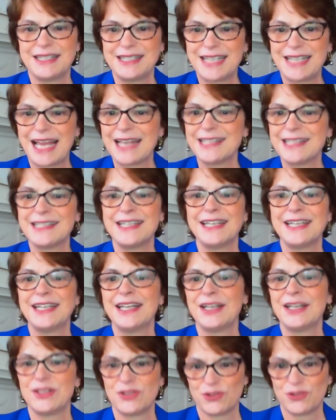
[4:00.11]
It's
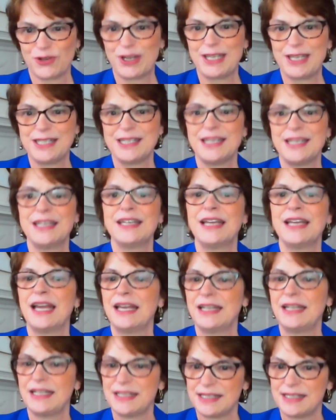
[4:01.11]
testing, it's
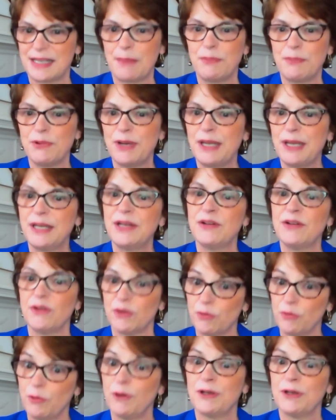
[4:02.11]
tracing, and it's
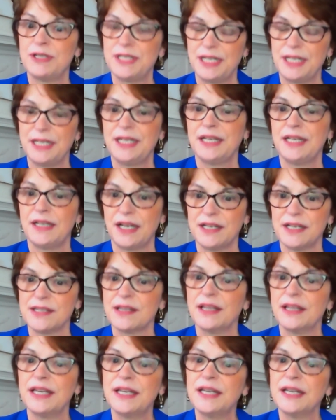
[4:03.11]
separating or quarantining and
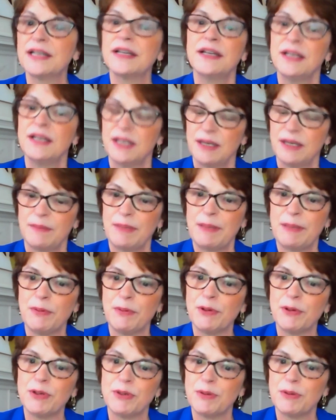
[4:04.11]
isolating people